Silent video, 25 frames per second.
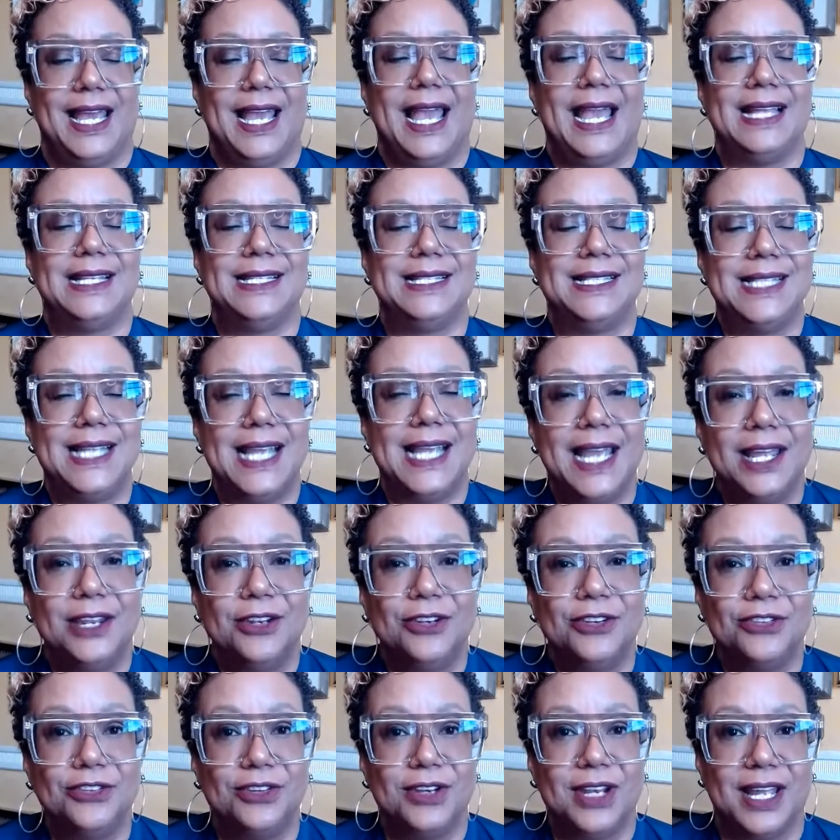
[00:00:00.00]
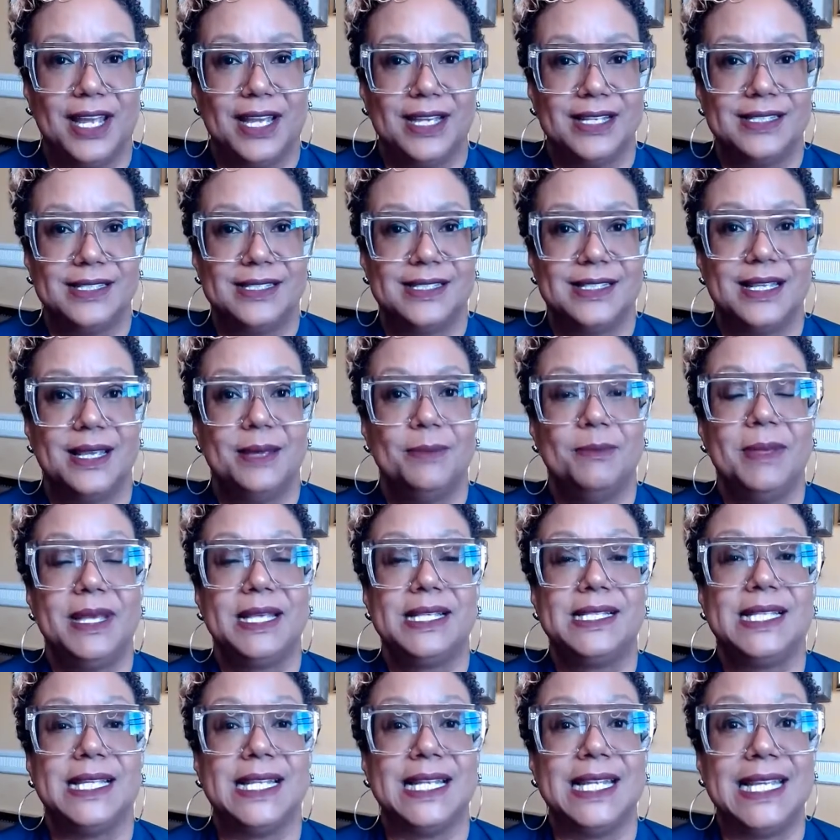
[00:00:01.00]
and tenderness, it
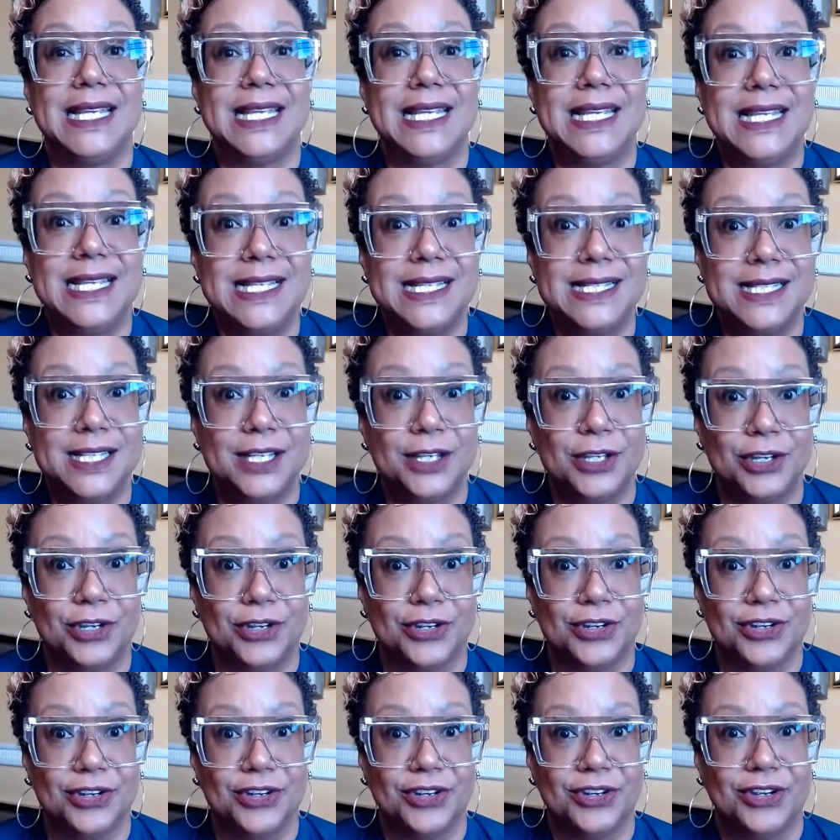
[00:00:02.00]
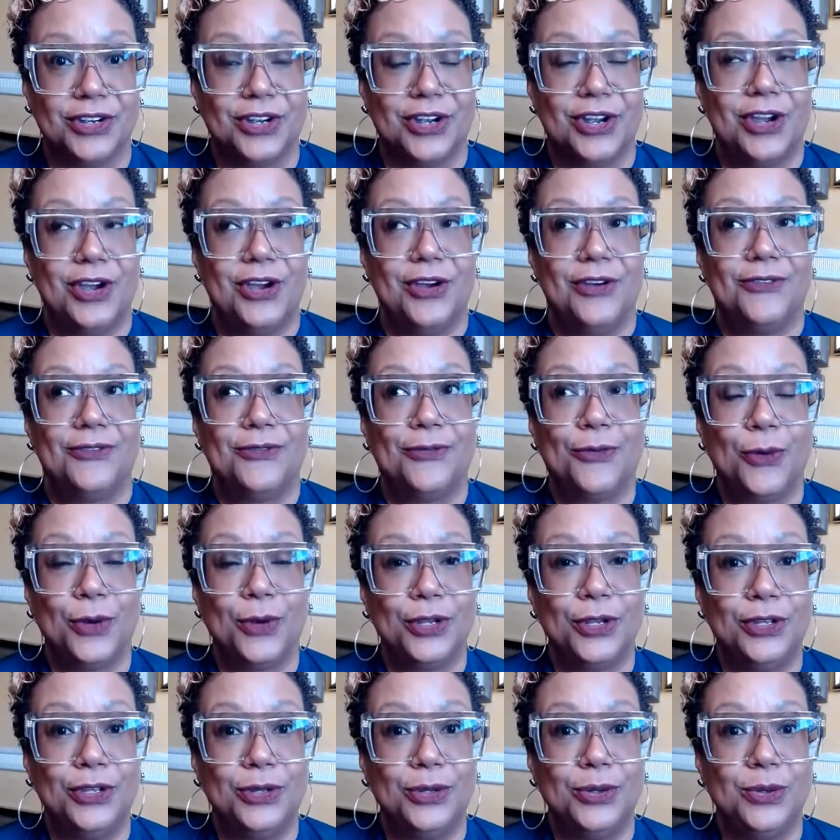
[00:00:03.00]
makes it easier for
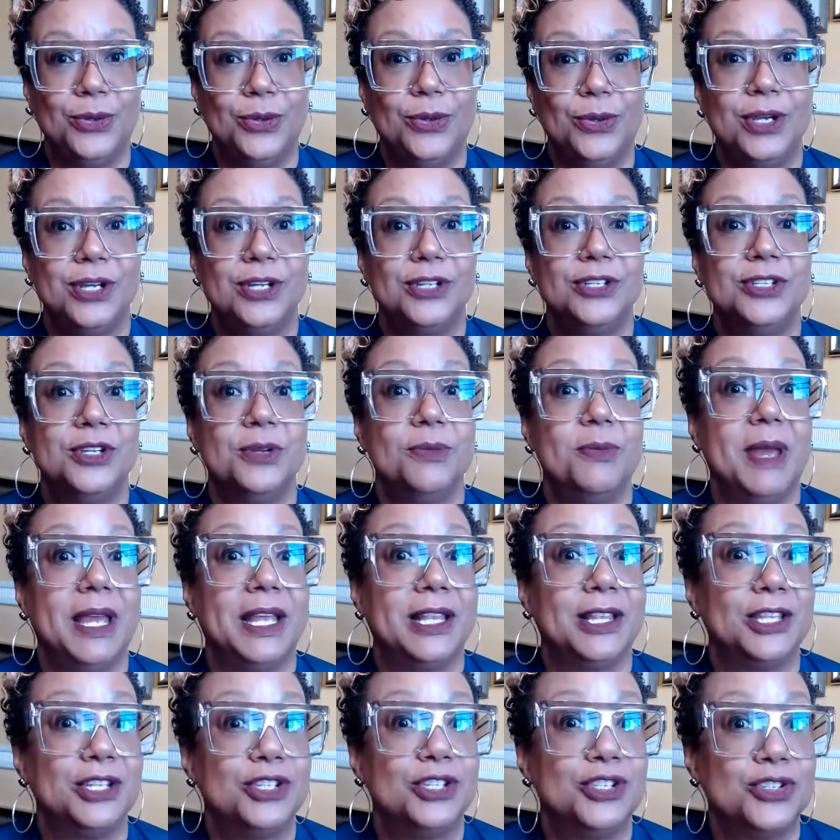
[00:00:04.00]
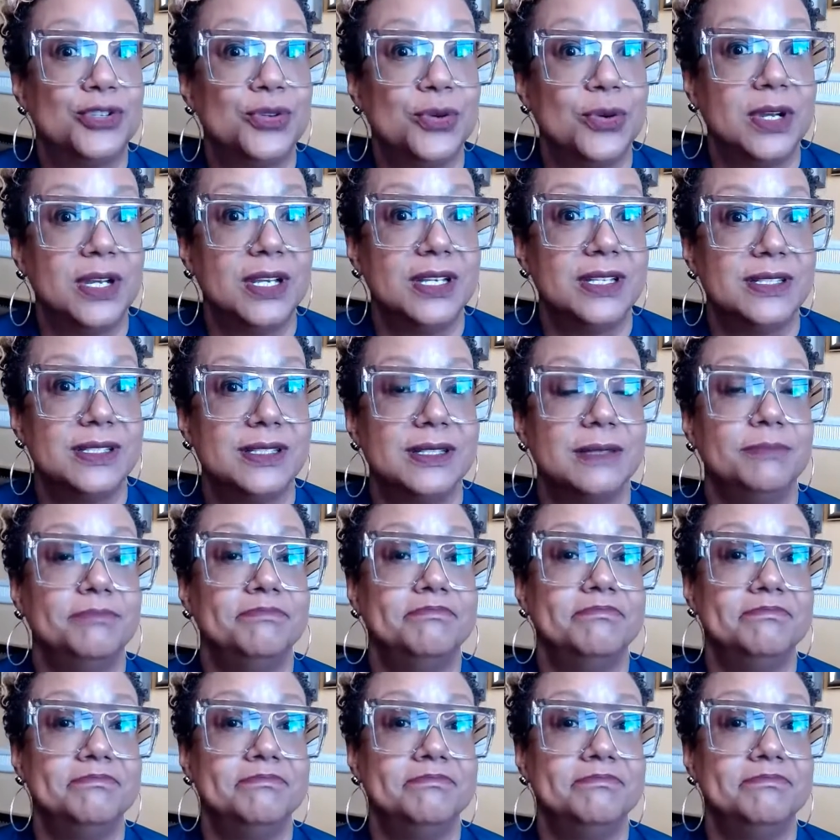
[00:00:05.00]
you to make the choice,